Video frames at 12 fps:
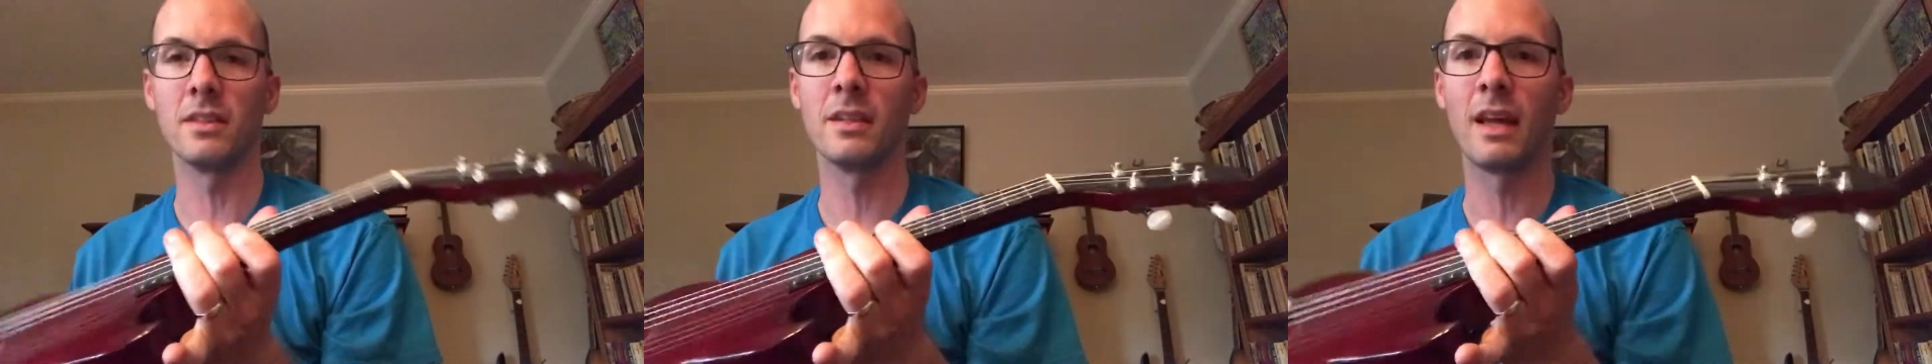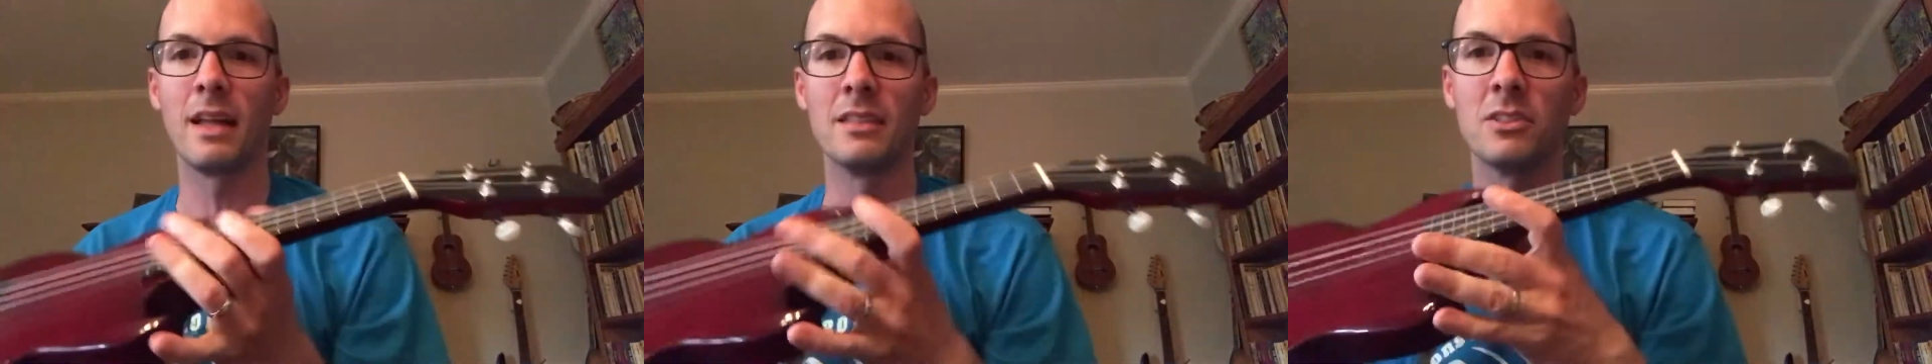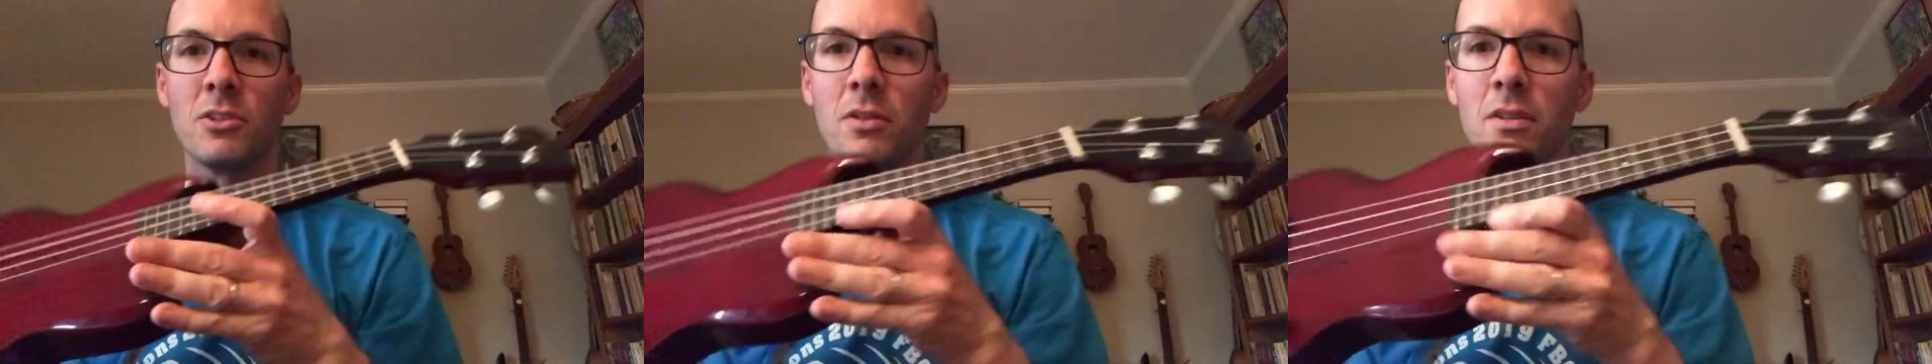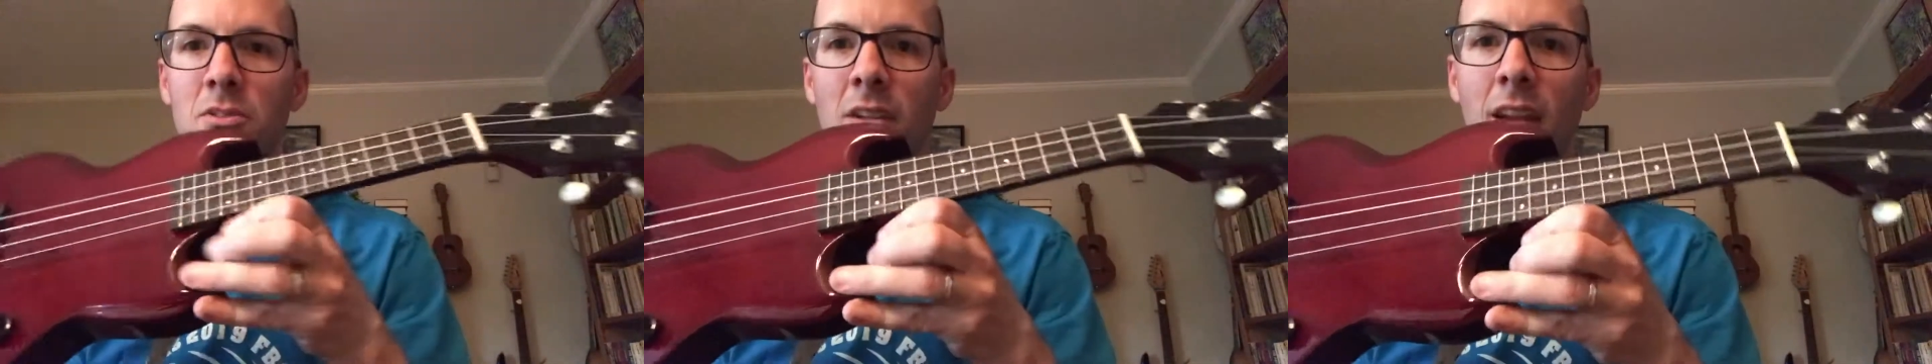that I just don't
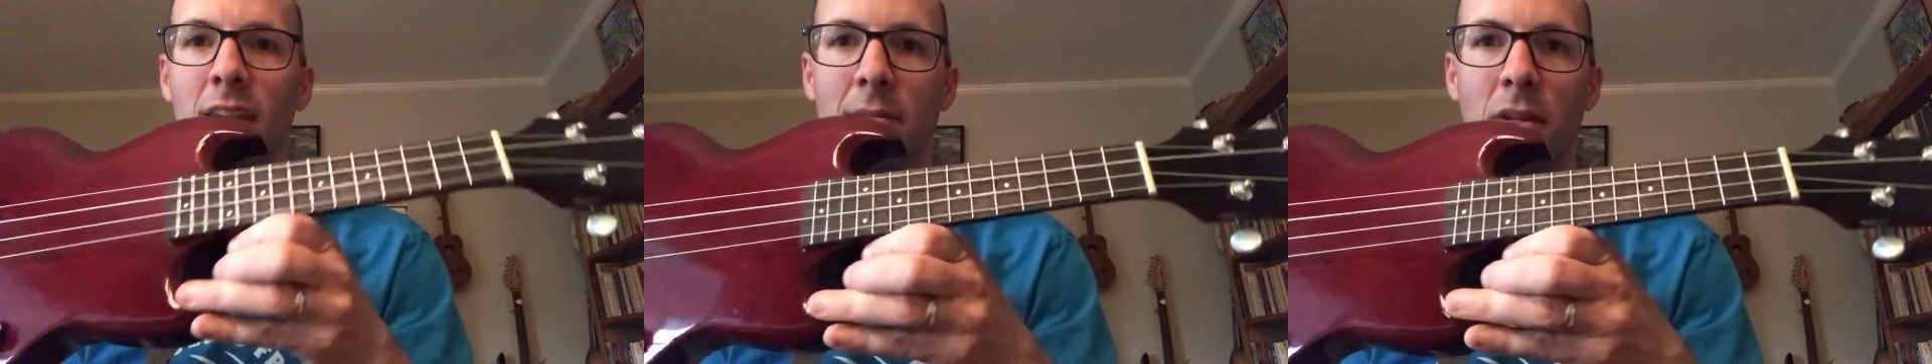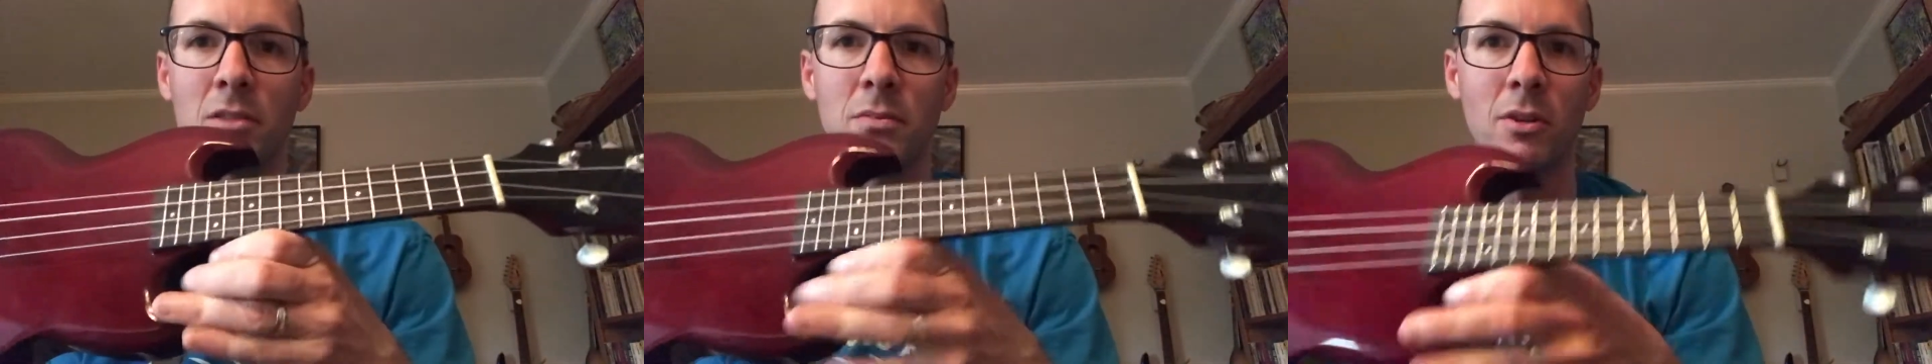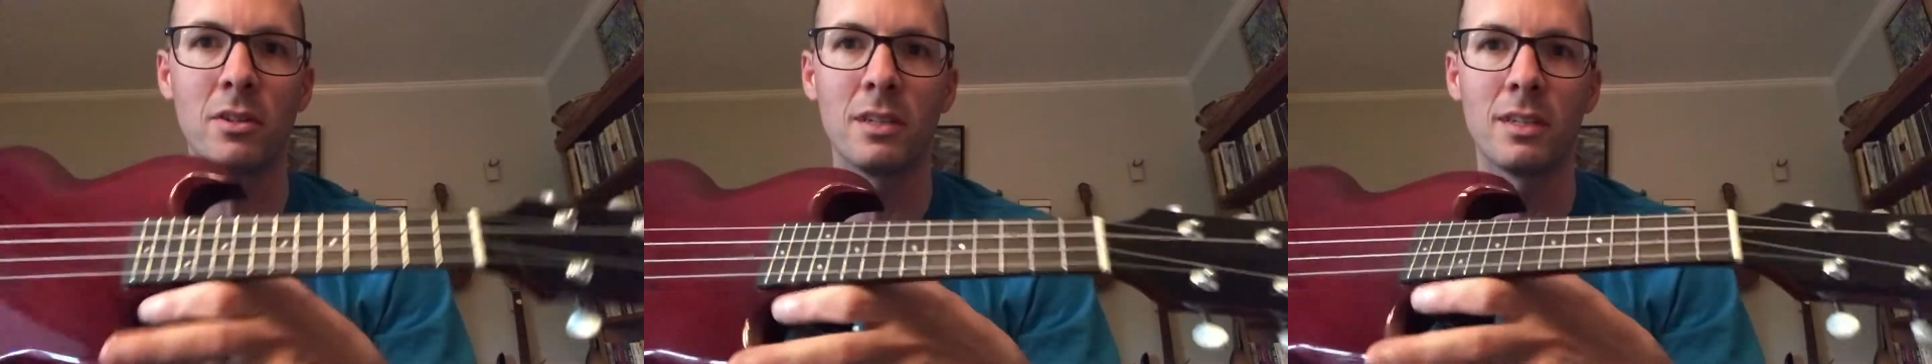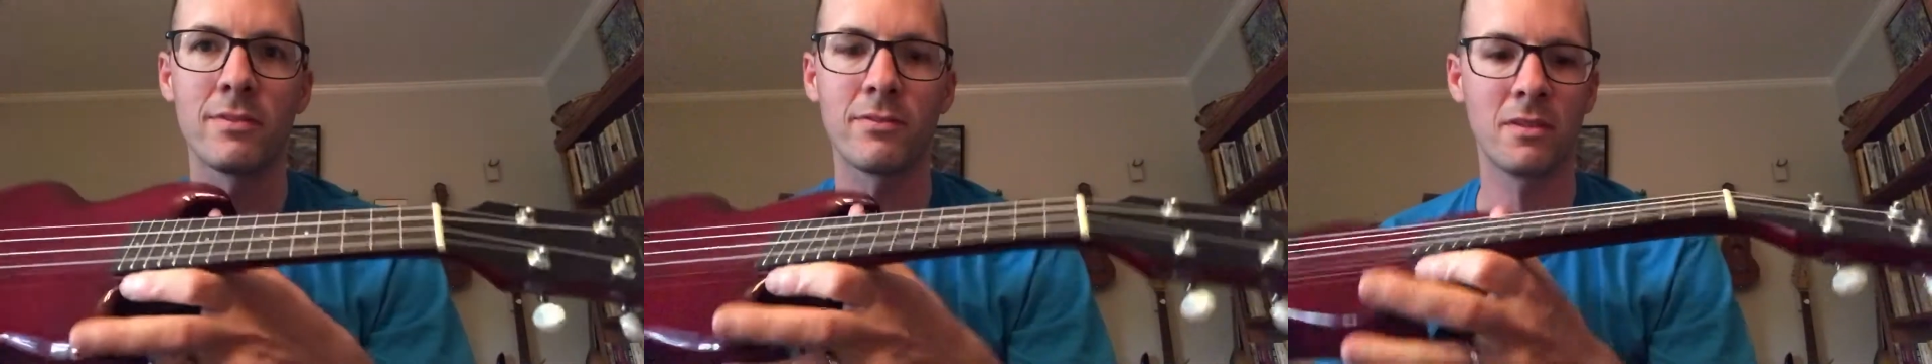understand because I'm not smart
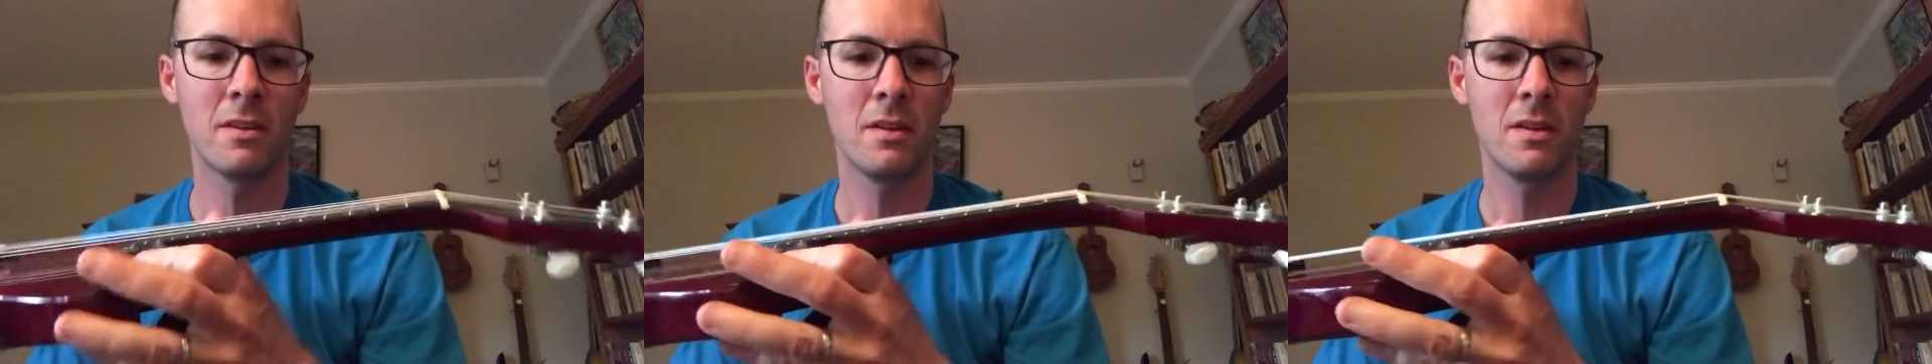enough.